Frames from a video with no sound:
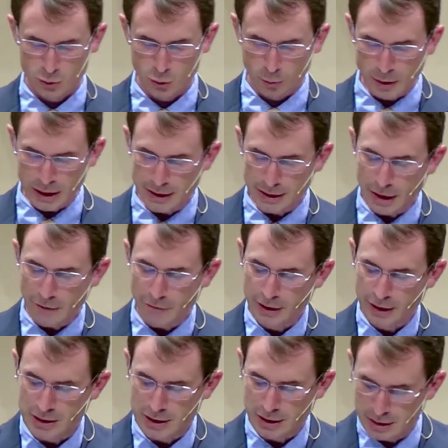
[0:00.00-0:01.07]
To repeat the
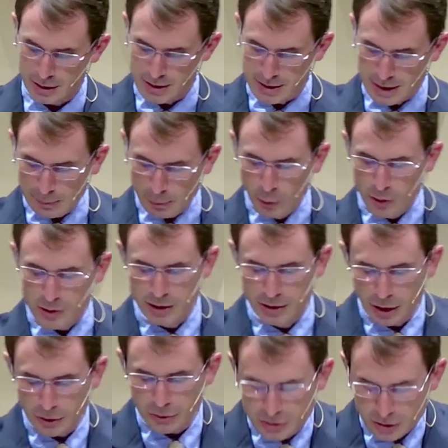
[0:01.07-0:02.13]
definition, a disciple was
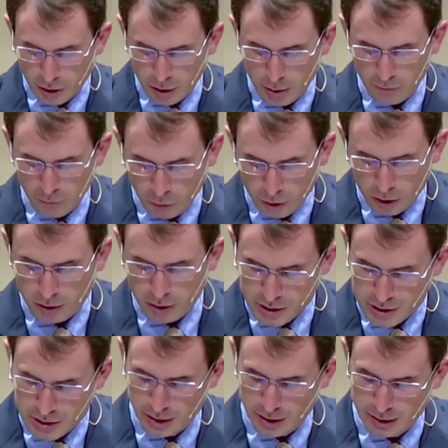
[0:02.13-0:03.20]
another term for a
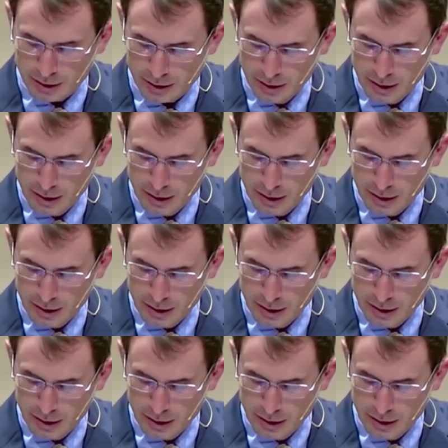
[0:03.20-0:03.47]
Christian.